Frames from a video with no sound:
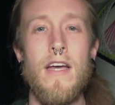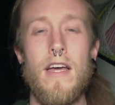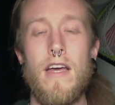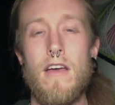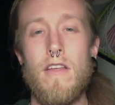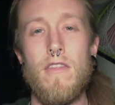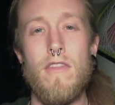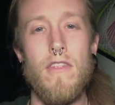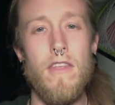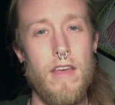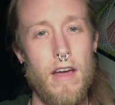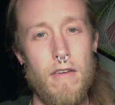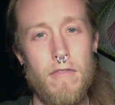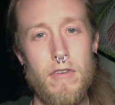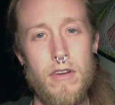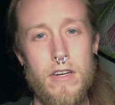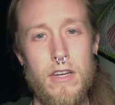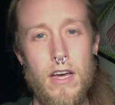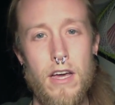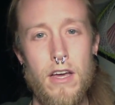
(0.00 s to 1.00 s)
in the
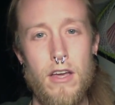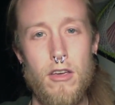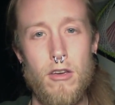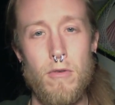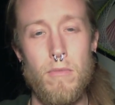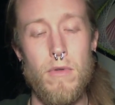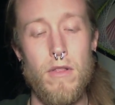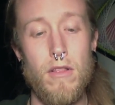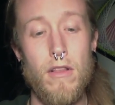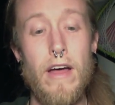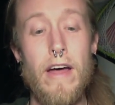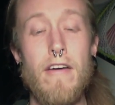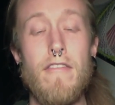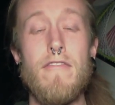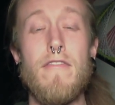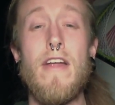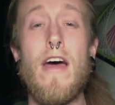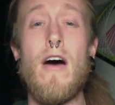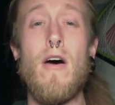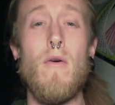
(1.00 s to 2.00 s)
everyday human
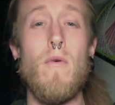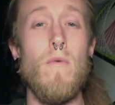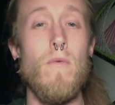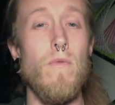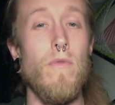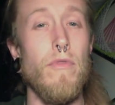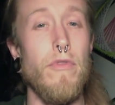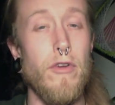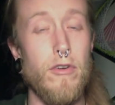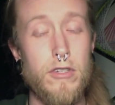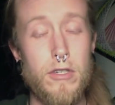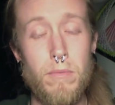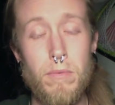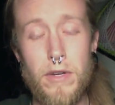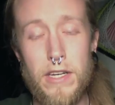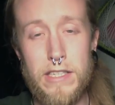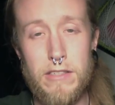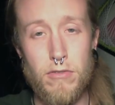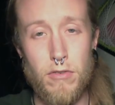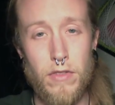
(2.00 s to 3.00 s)
life. Now, there's a
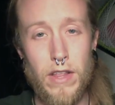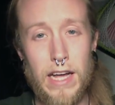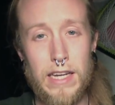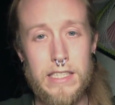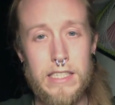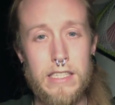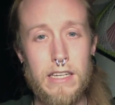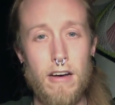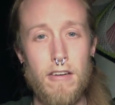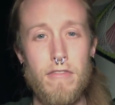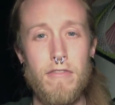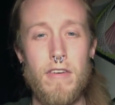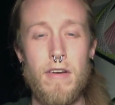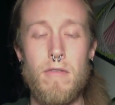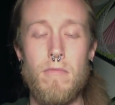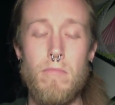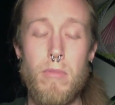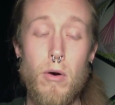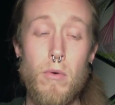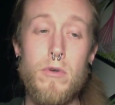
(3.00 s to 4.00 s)
place for that stuff
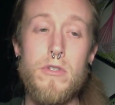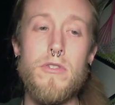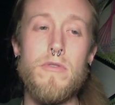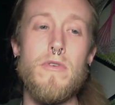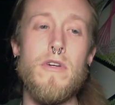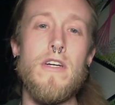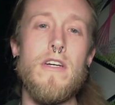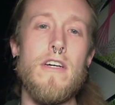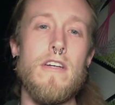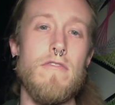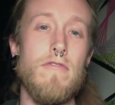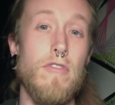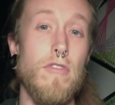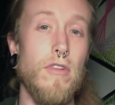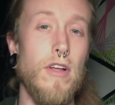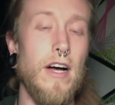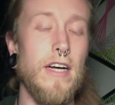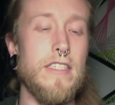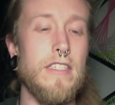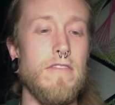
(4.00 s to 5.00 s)
in poetry and
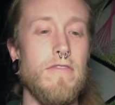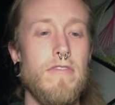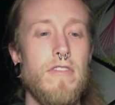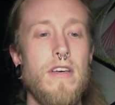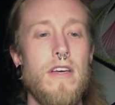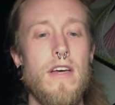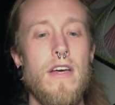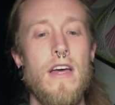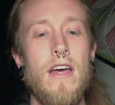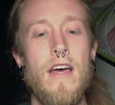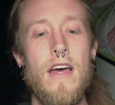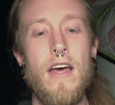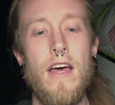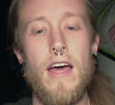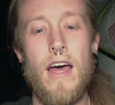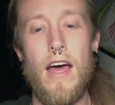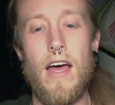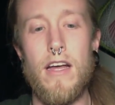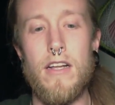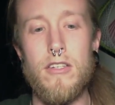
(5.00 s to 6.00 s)
philosophy
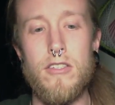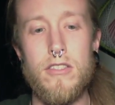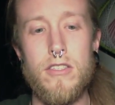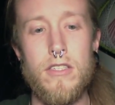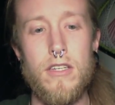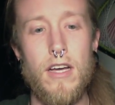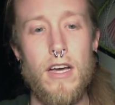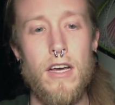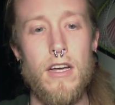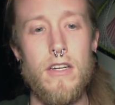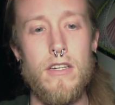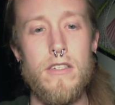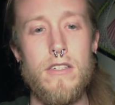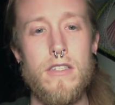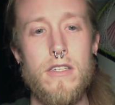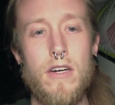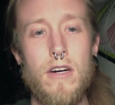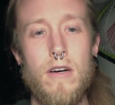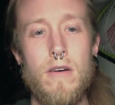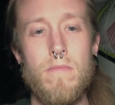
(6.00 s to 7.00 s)
and
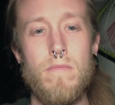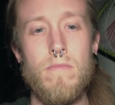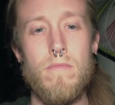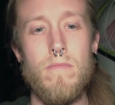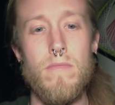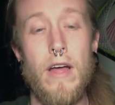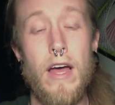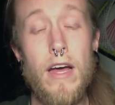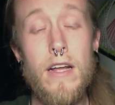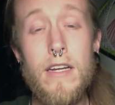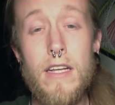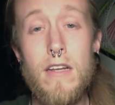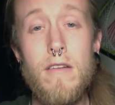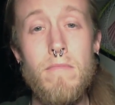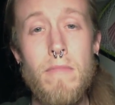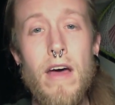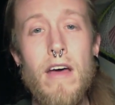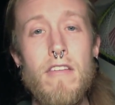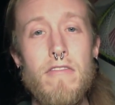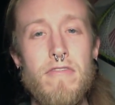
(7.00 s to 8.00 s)
and um, and in
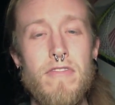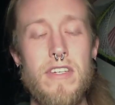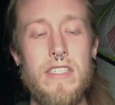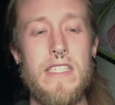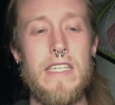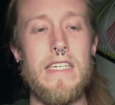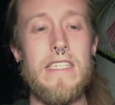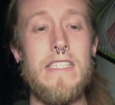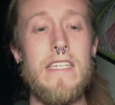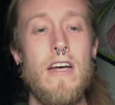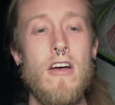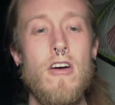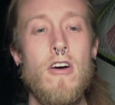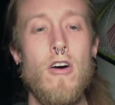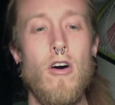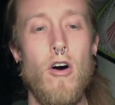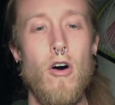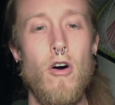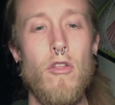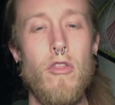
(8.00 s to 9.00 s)
metaphysics
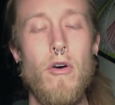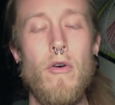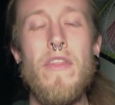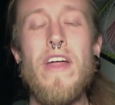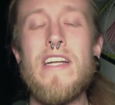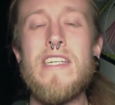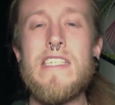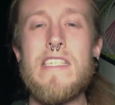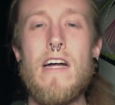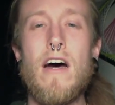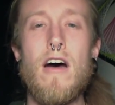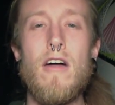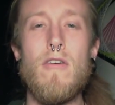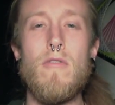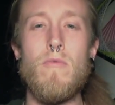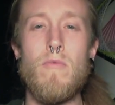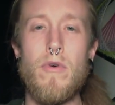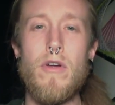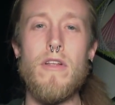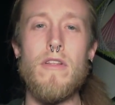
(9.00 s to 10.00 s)
although that's not
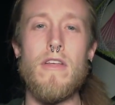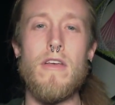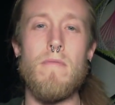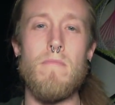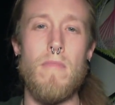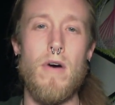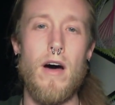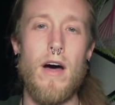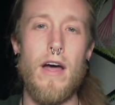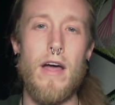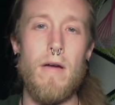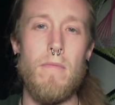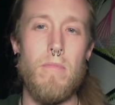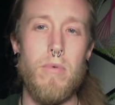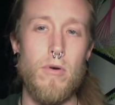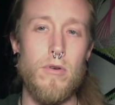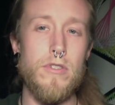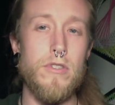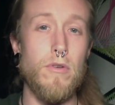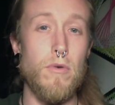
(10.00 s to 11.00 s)
really my
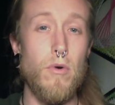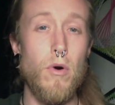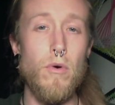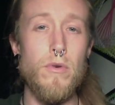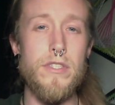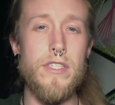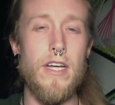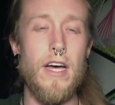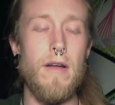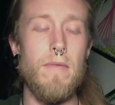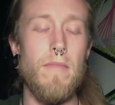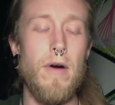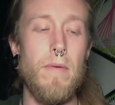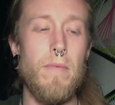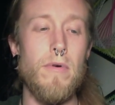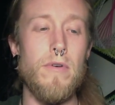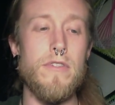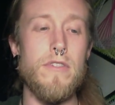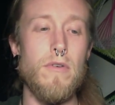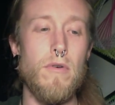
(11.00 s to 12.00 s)
personal goal set my
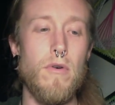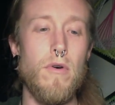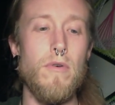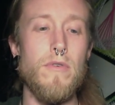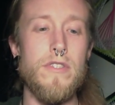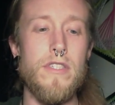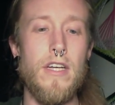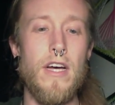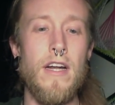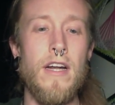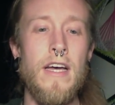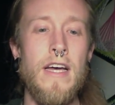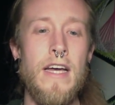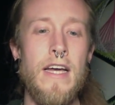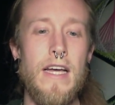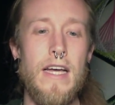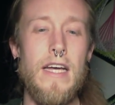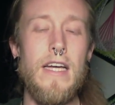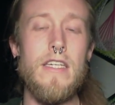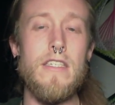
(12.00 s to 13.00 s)
personal goal set
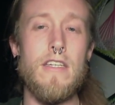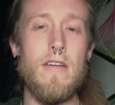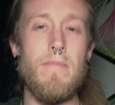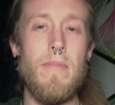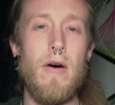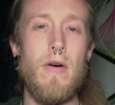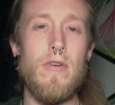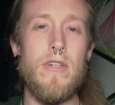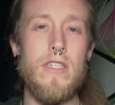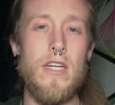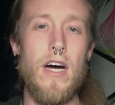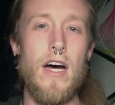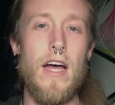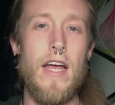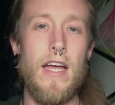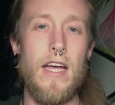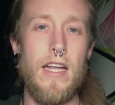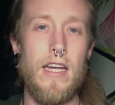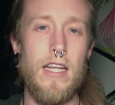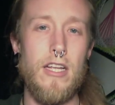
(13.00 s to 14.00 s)
is about
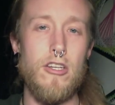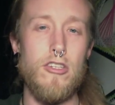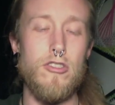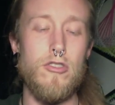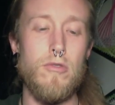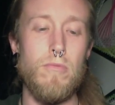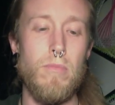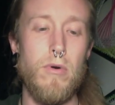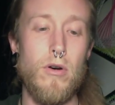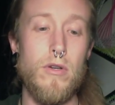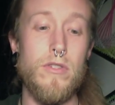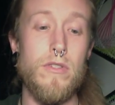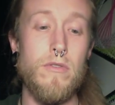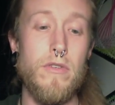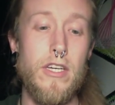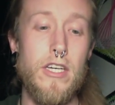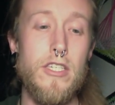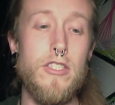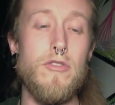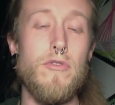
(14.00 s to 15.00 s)
tying it into personal
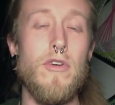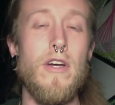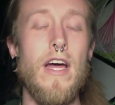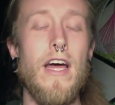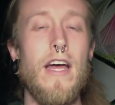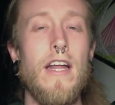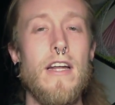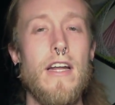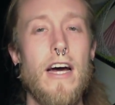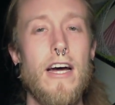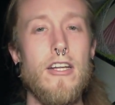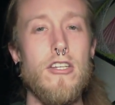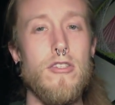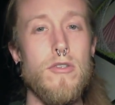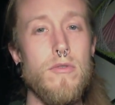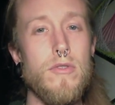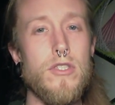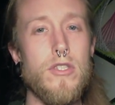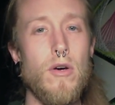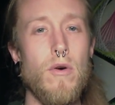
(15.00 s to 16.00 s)
history and i
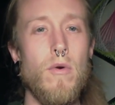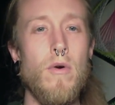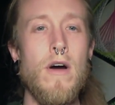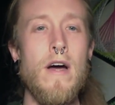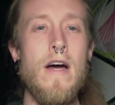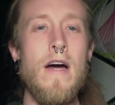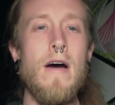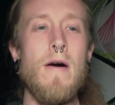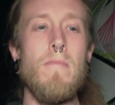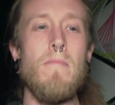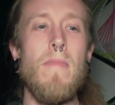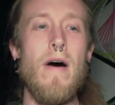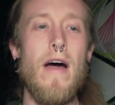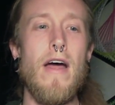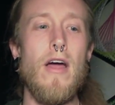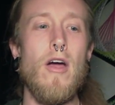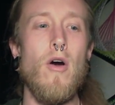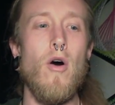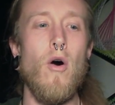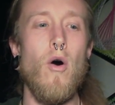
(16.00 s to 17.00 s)
do so
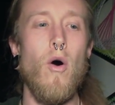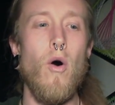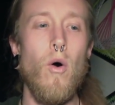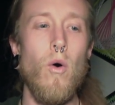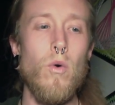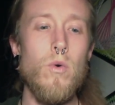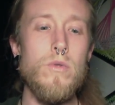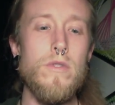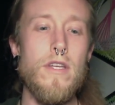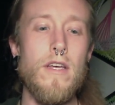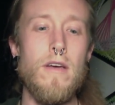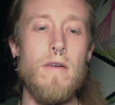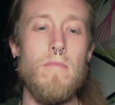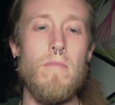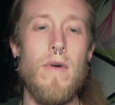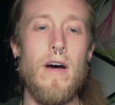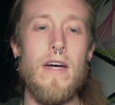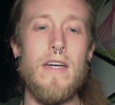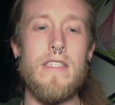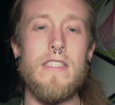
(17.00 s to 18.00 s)
by holding
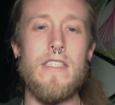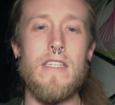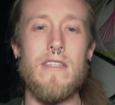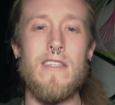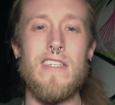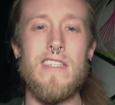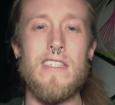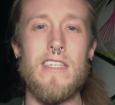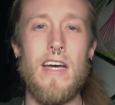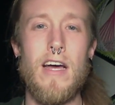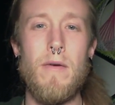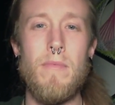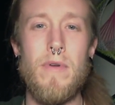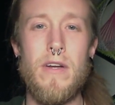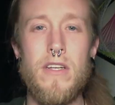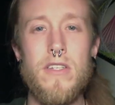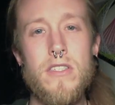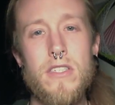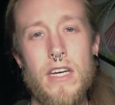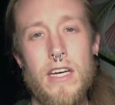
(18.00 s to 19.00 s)
my psilocybin
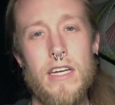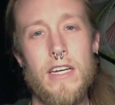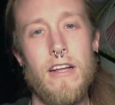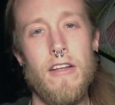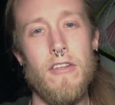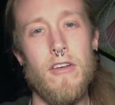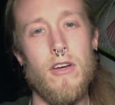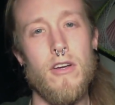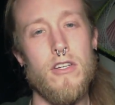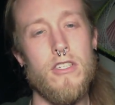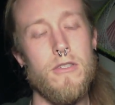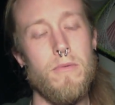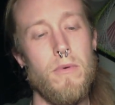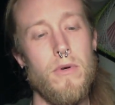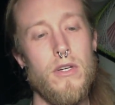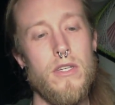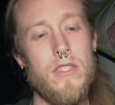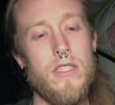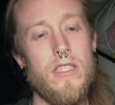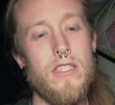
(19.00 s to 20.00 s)
and psychedelic
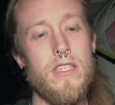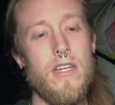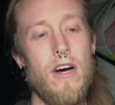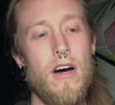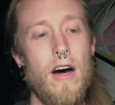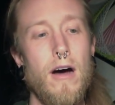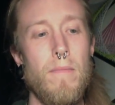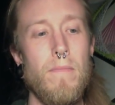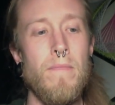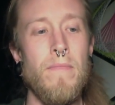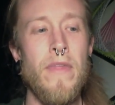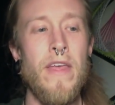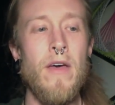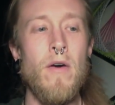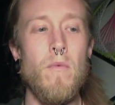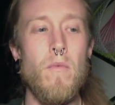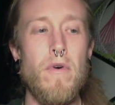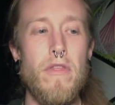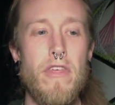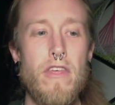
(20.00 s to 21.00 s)
experiences up
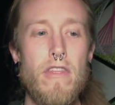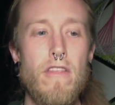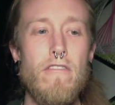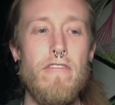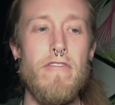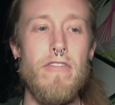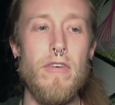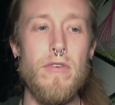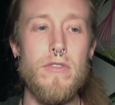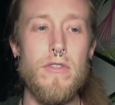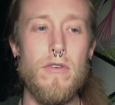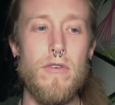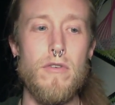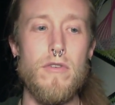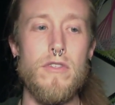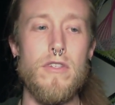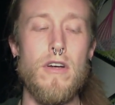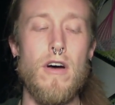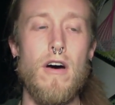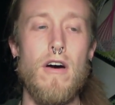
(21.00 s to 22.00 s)
within the
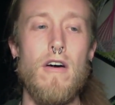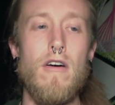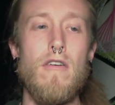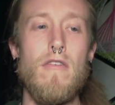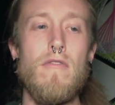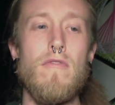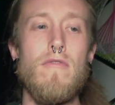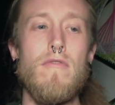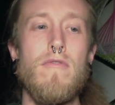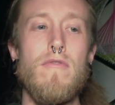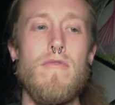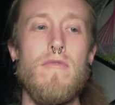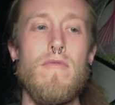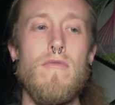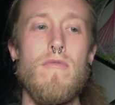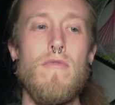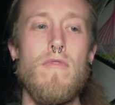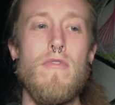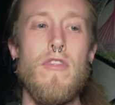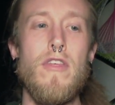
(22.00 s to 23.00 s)
filters of
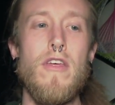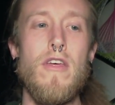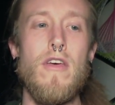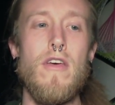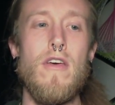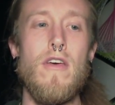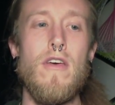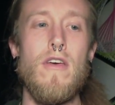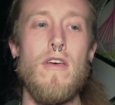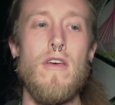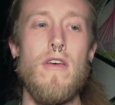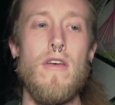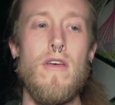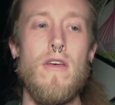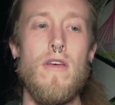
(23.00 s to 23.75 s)
the